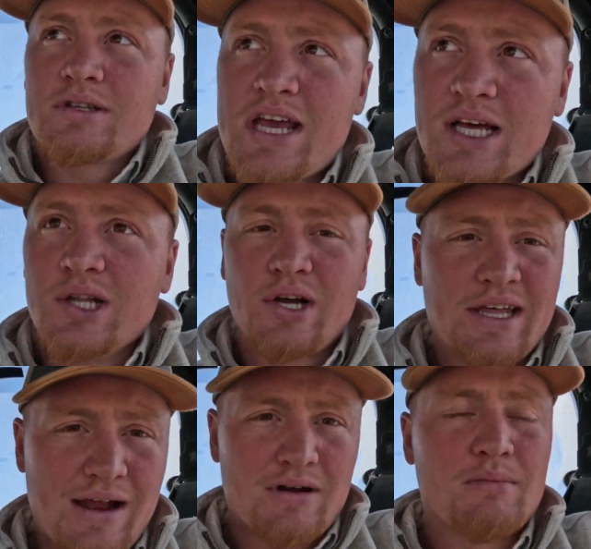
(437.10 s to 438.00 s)
take a
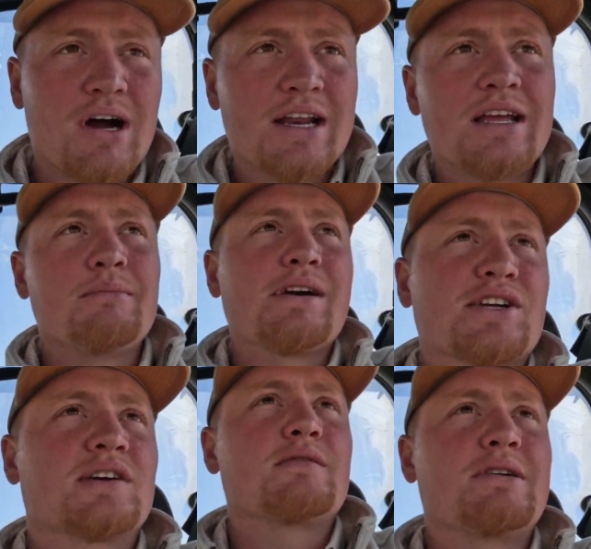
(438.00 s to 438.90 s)
look at everybody,
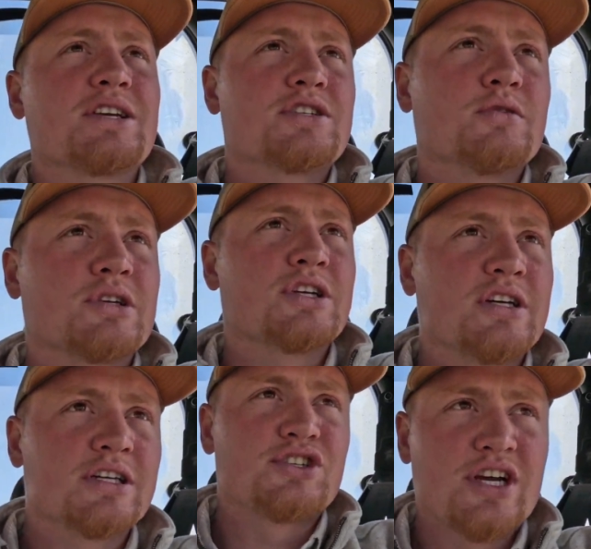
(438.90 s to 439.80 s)
make sure everybody's doing good,